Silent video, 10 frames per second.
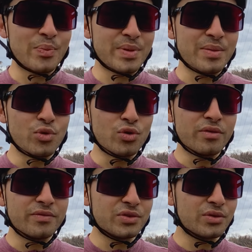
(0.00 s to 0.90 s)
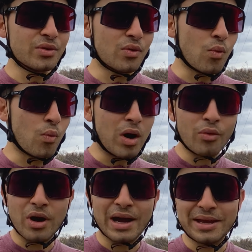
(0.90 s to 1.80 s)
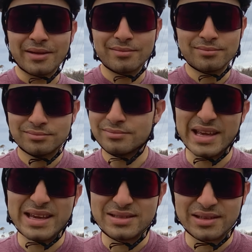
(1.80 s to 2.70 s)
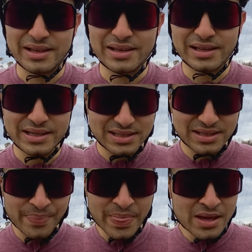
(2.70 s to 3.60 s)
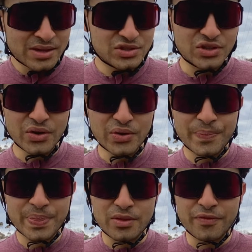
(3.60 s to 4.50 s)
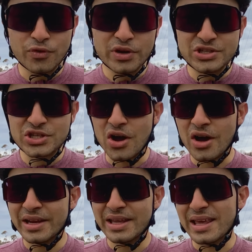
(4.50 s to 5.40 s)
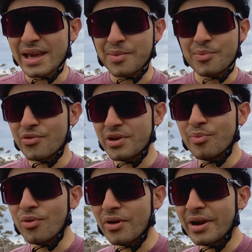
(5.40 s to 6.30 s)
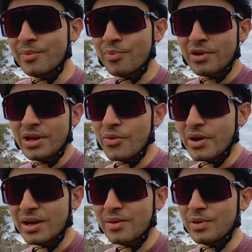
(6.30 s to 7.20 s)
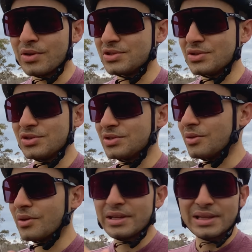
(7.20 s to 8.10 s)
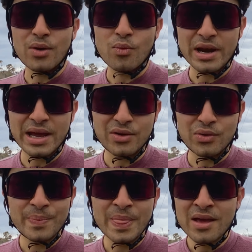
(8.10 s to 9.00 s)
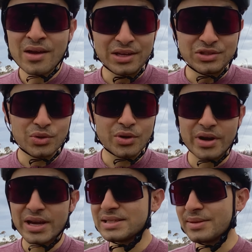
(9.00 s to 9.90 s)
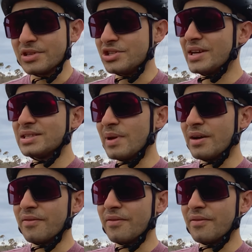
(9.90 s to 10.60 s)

be moved while riding easily, at least. So the footage kind of can get pretty boring pretty quick because you're just looking at that one angle. I do agree some of the chest mount